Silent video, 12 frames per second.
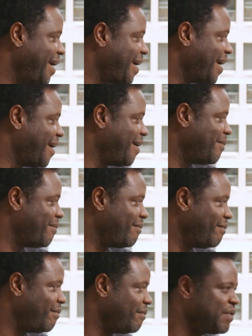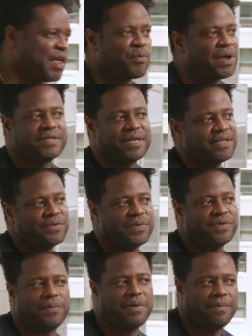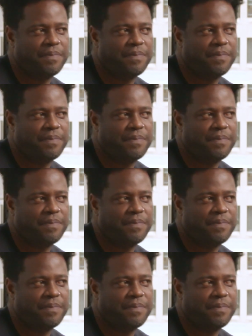that resonates with so many